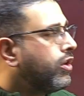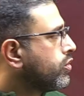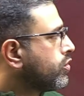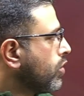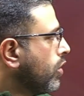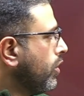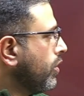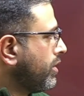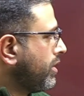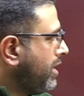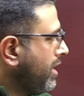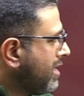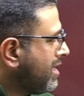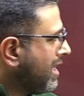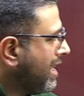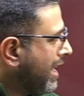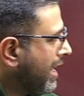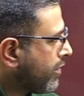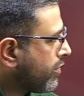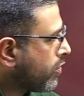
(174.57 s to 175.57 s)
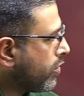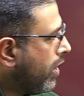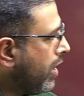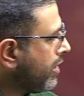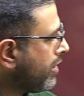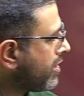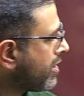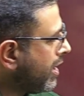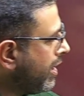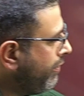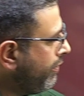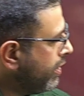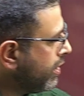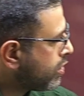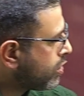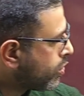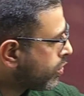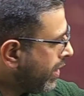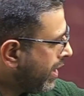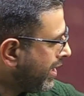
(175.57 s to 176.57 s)
So this electron
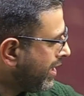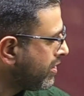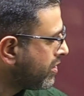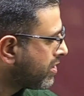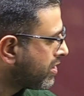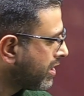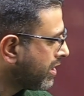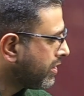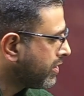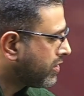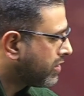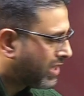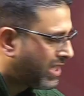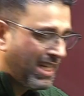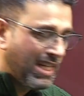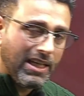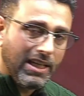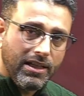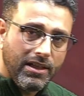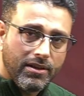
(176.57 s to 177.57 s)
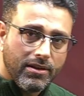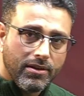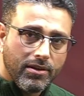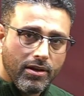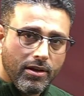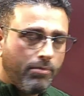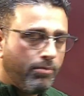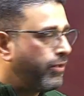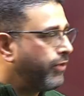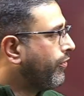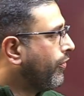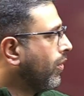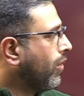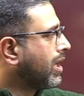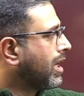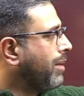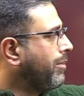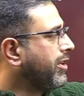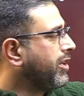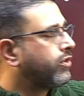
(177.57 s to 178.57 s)
travels through a distance d
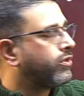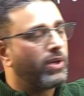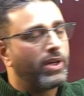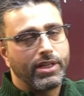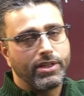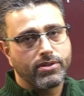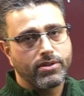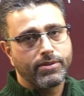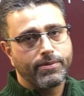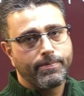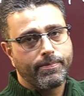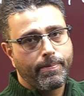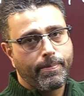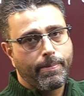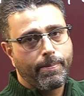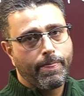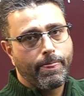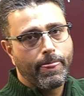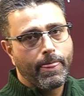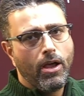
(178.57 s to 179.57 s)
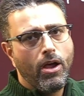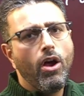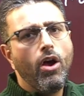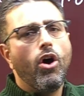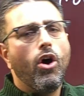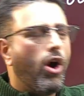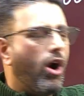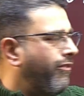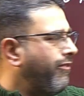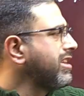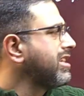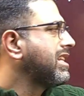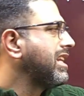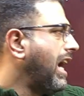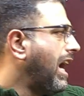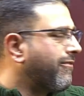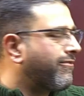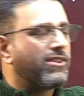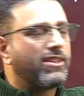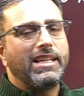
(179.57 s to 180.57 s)
before coming to rest. Obviously
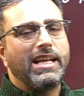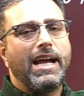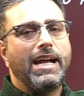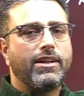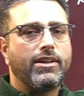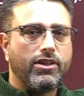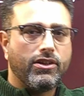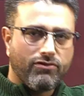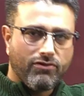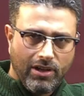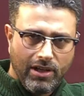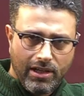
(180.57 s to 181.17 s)
after that it